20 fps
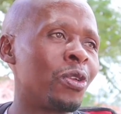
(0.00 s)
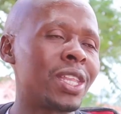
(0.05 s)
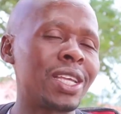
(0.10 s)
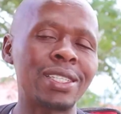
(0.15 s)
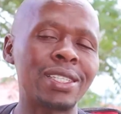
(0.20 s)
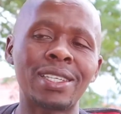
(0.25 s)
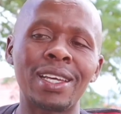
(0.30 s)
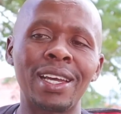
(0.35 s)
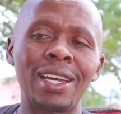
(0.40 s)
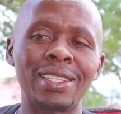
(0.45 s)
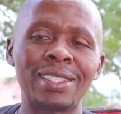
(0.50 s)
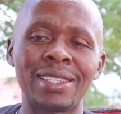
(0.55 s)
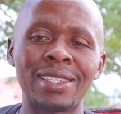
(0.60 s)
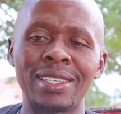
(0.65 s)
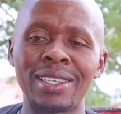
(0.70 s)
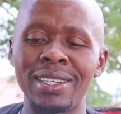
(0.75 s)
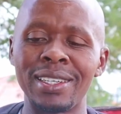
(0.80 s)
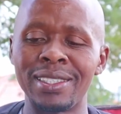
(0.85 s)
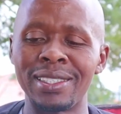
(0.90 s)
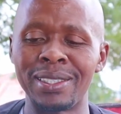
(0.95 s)
This guy is
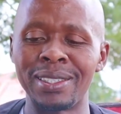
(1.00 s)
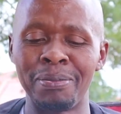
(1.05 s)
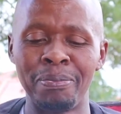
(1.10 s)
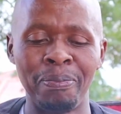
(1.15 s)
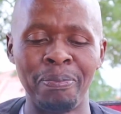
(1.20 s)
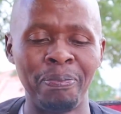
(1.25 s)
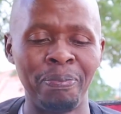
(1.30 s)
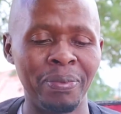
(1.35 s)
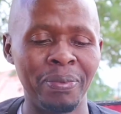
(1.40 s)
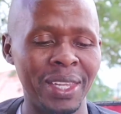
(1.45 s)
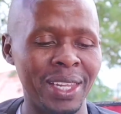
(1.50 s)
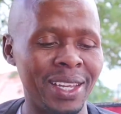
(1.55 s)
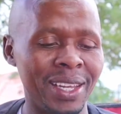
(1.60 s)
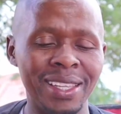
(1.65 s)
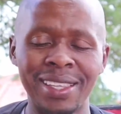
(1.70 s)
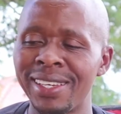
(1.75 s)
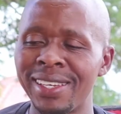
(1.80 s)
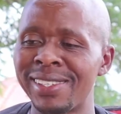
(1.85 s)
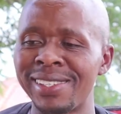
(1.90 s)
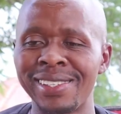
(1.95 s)
crazy.
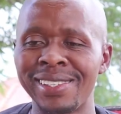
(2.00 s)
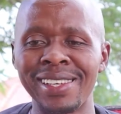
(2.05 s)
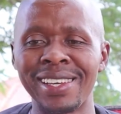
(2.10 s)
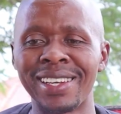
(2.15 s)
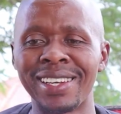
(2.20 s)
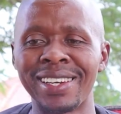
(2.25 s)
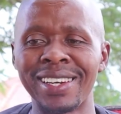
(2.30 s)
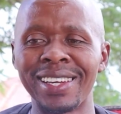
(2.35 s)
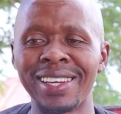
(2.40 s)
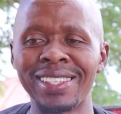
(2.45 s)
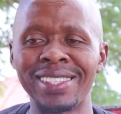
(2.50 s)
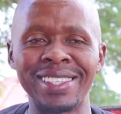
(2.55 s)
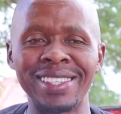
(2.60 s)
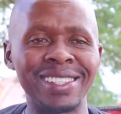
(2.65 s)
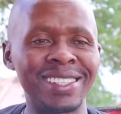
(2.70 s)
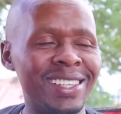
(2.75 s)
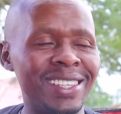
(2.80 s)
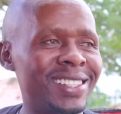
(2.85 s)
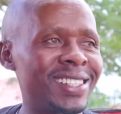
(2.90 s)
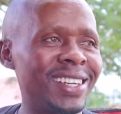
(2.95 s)
This is a crazy
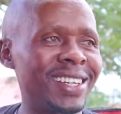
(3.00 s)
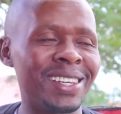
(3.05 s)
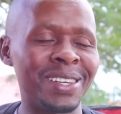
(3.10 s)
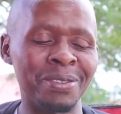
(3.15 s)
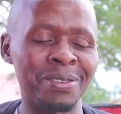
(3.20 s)
entertainer